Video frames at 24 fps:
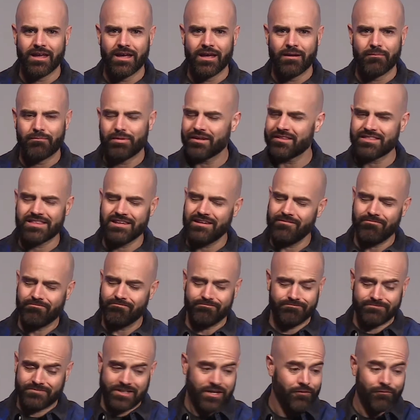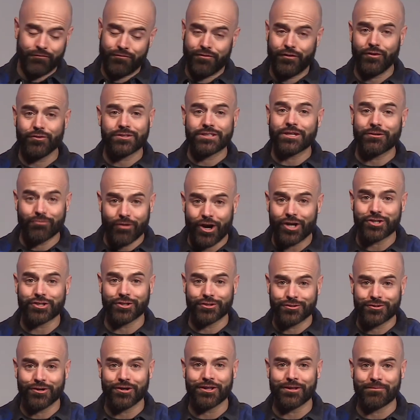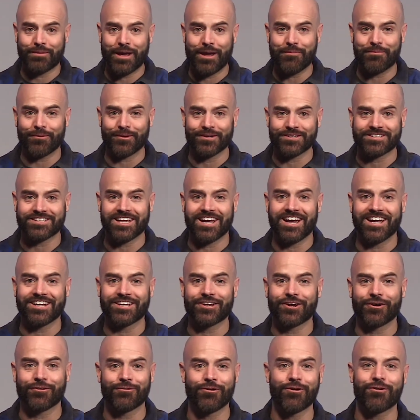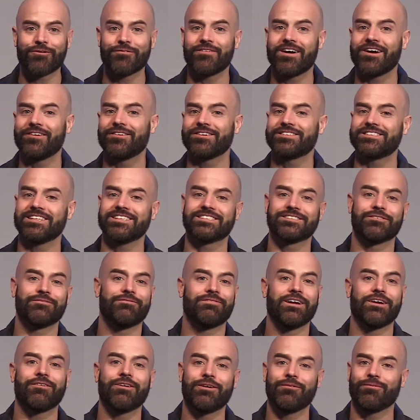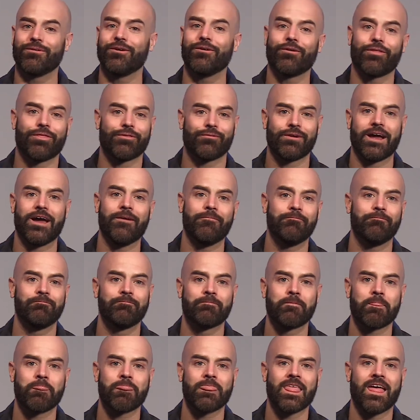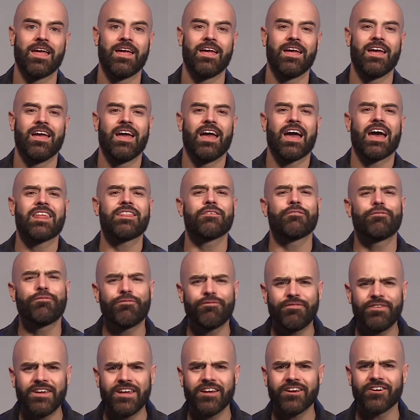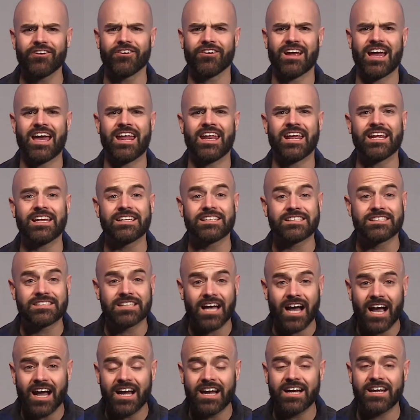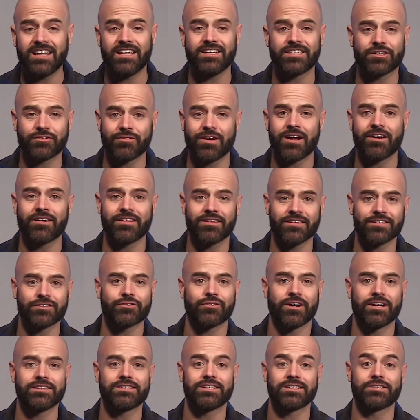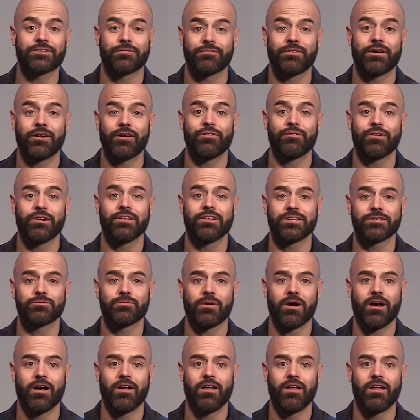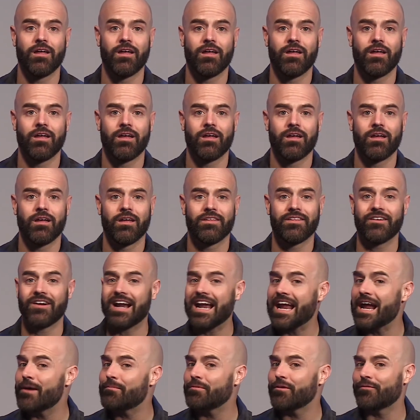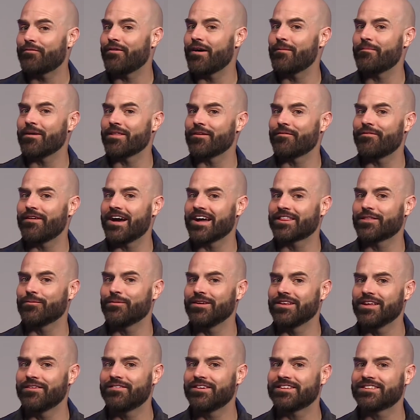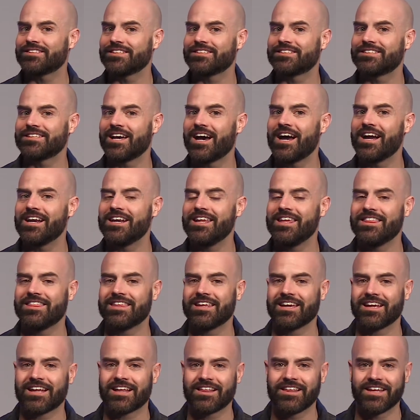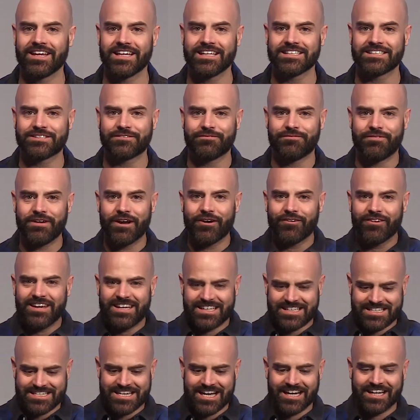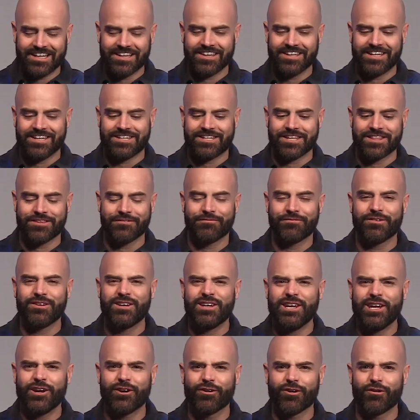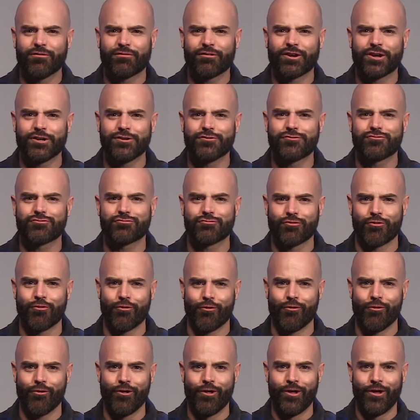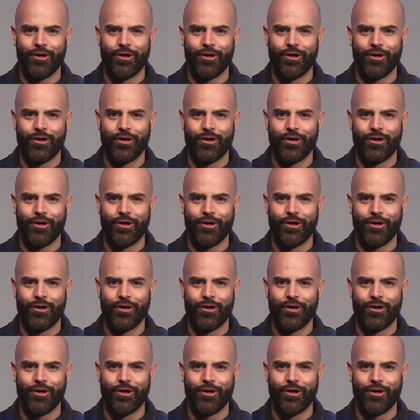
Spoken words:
But the confusing rush on toilet paper aside, coronavirus is a very real threat. And the fear and anxiety surrounding this crisis are very real as well. And they're amplified by the fact that we live in a society that clings very tightly to the veneer of control.